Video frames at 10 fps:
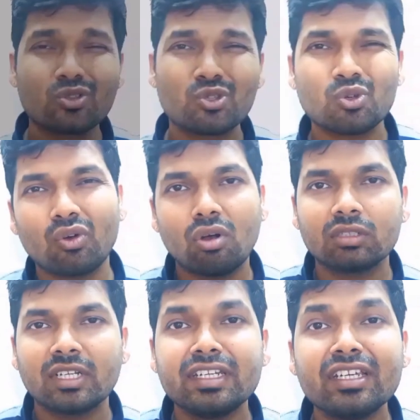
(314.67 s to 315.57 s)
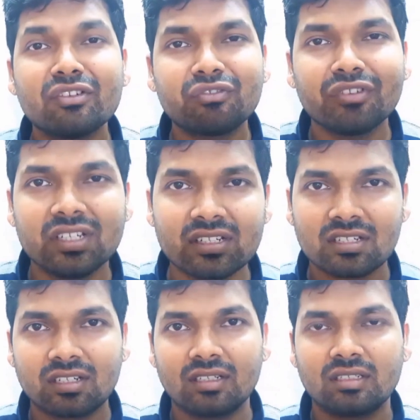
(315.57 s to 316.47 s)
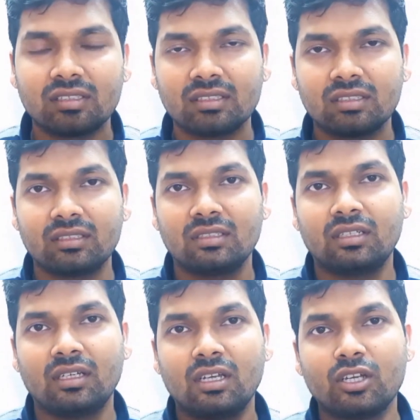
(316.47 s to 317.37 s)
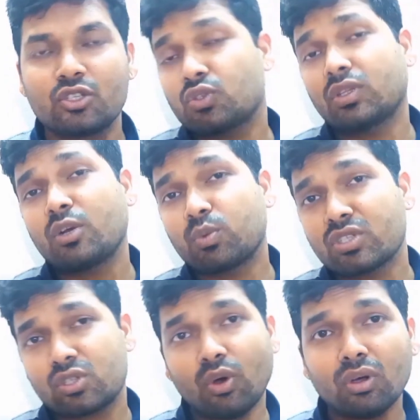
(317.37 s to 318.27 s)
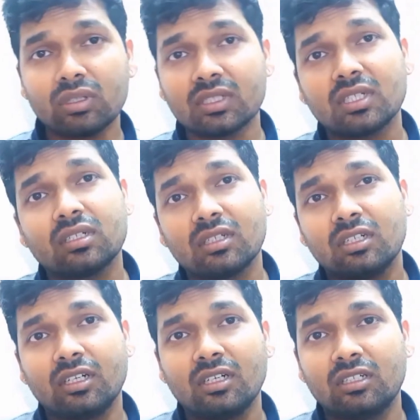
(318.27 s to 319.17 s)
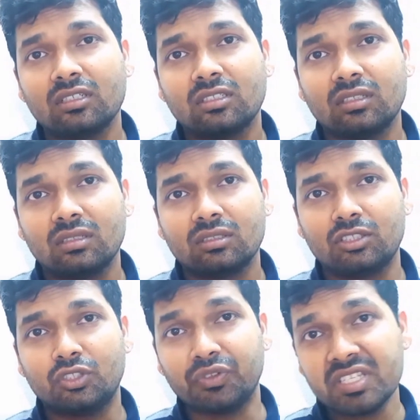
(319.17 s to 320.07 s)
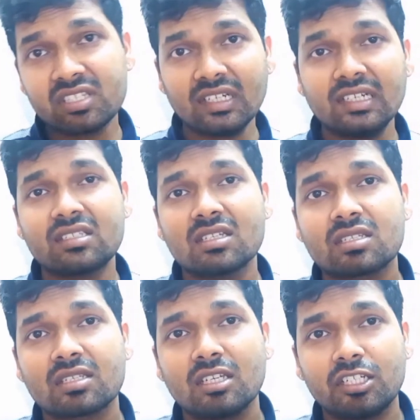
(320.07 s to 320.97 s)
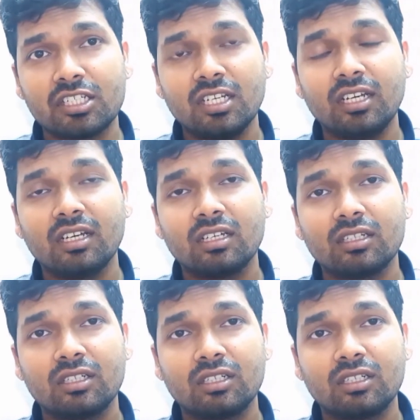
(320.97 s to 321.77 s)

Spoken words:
also called the near field. So that was all the 3G releases till